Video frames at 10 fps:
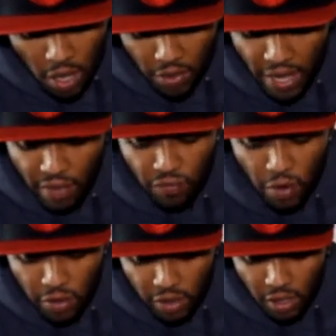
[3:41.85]
That
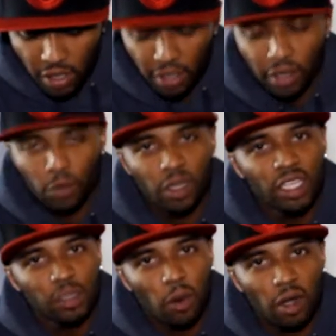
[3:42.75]
first
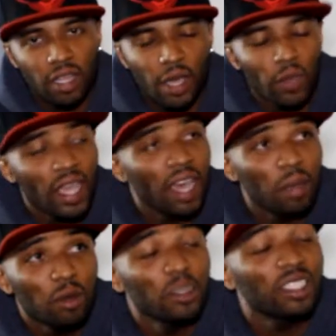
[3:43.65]
release party that we had,
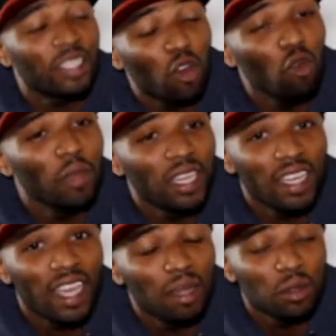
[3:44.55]
there was so many
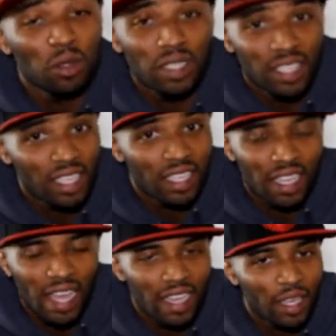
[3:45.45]
names on the ticket.
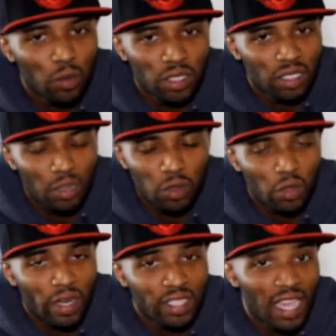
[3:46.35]
Like it was
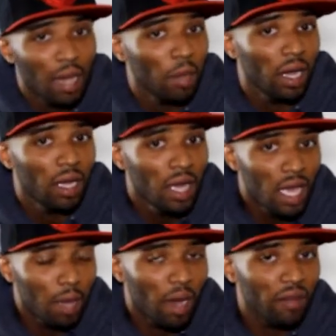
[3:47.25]
crazy. I had
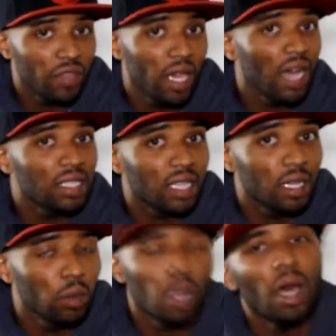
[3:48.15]
my fiance.
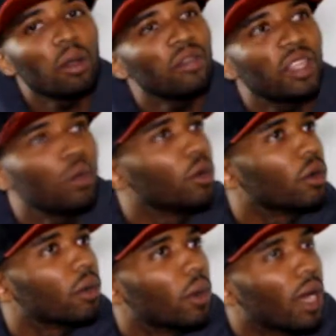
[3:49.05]
Well, I don't
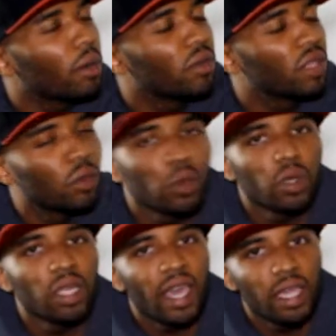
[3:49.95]
even think we were
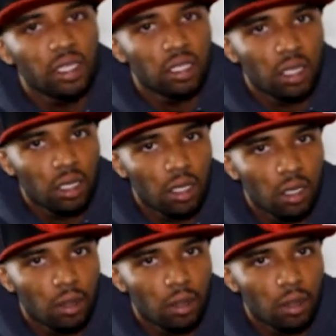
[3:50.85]
engaged then.